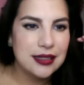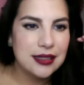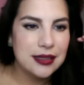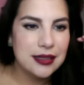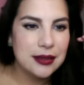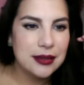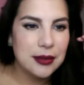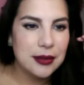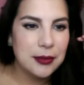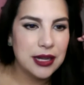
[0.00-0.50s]

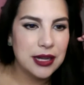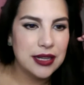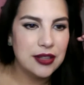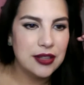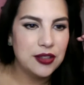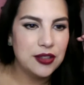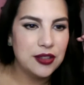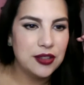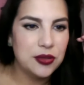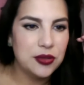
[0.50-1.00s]
I might need
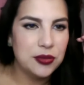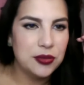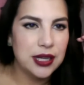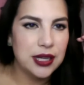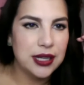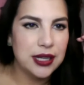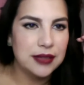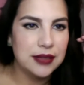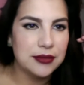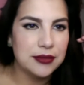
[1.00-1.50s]
to
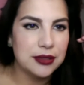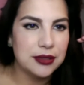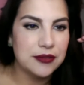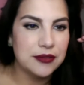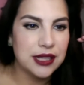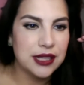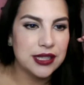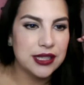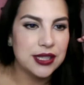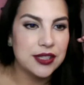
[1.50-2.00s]

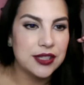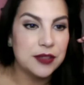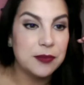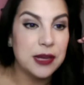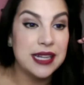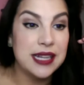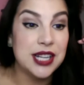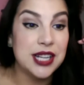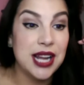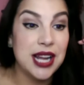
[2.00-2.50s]
refresh this
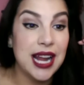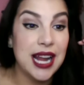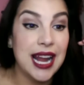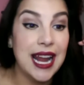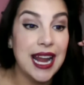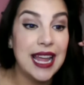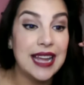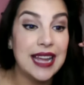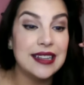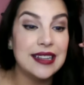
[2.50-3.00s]
page.
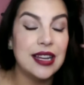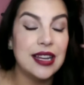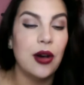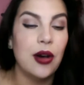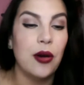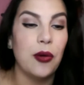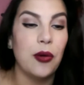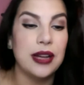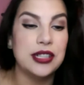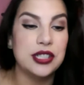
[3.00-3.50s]
And
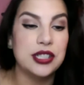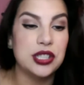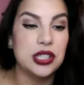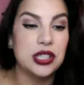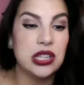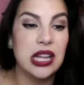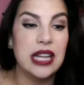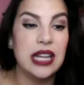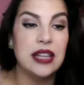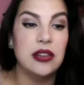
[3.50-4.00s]
oh, I should
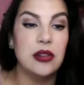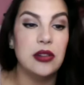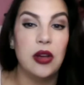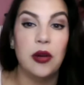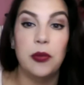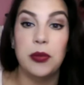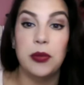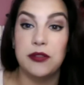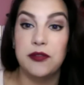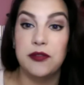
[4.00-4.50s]
let you know
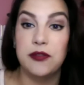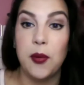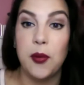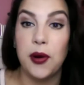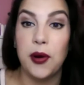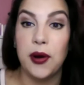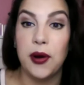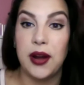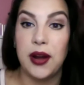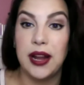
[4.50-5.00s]

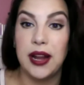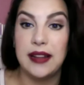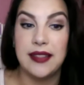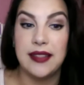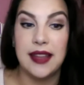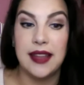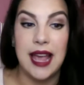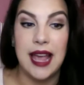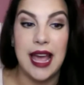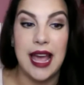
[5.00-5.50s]
before
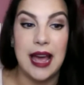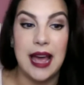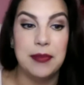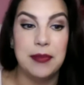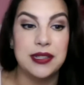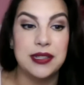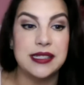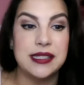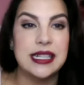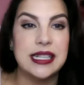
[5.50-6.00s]
anything
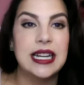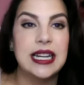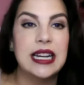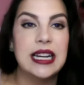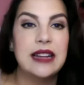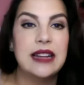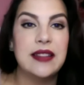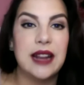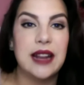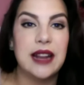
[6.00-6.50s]
happens
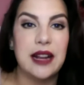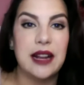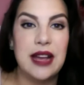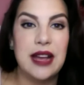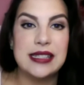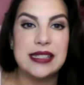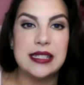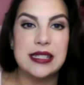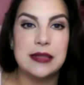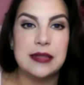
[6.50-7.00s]
that I've
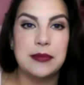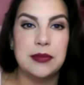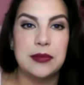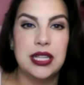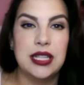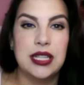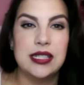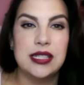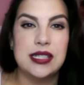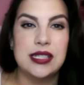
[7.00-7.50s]
had some
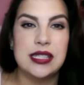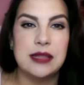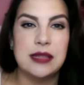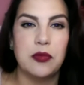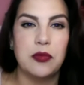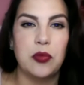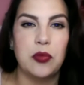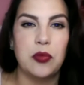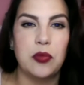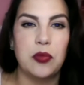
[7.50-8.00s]

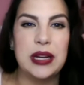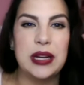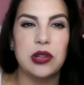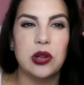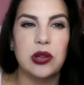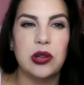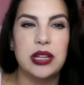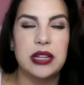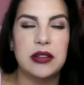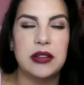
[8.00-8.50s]
weird
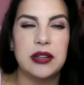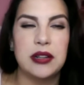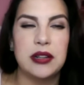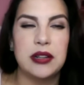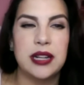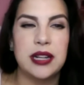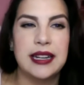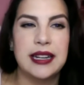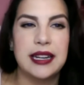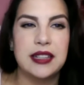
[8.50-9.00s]
little internet
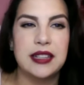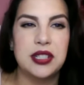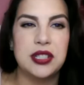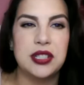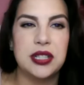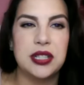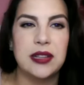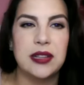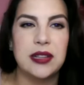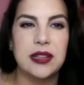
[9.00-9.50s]
connection
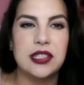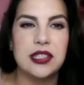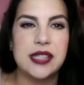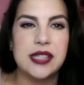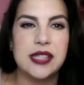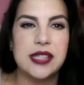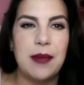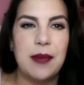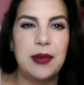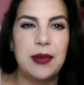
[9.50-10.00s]
glitches
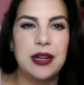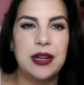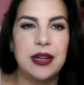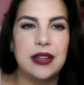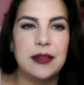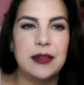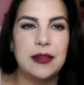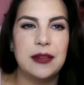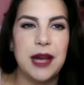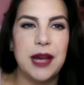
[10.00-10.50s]
happening the
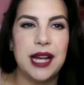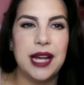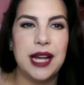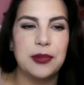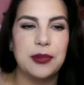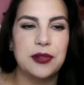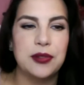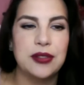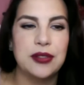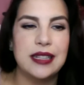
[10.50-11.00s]
past couple
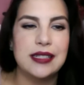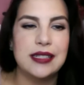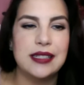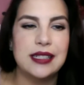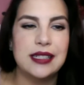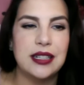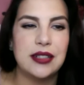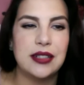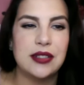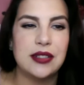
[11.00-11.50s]
days
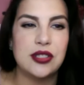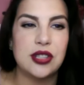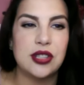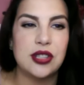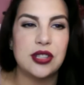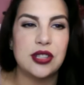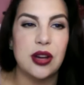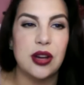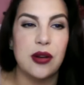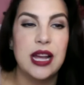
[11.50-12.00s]
here.
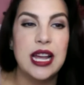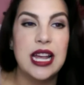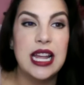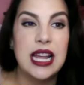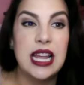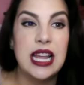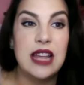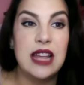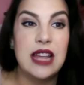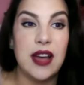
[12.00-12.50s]
So
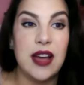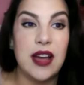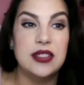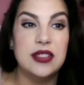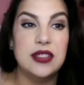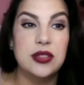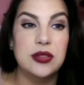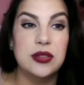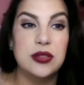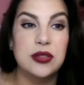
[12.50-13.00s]
if I
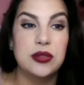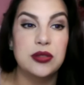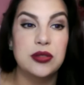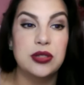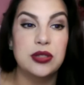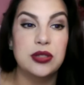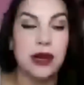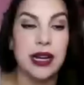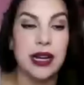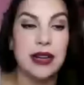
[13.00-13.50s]
do
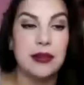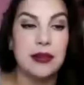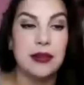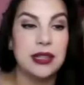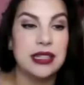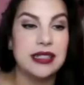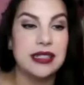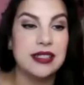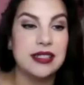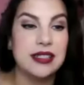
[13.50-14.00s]
just randomly
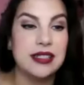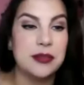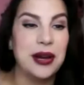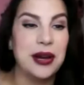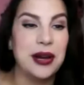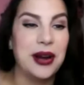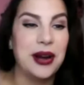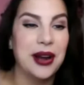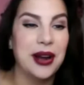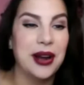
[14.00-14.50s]

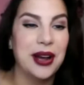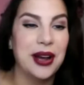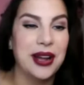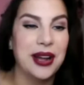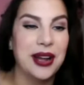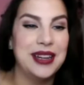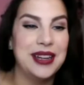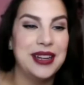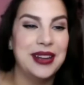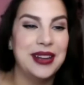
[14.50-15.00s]
disappear on
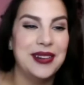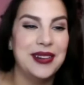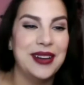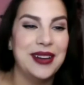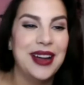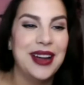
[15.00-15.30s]
you,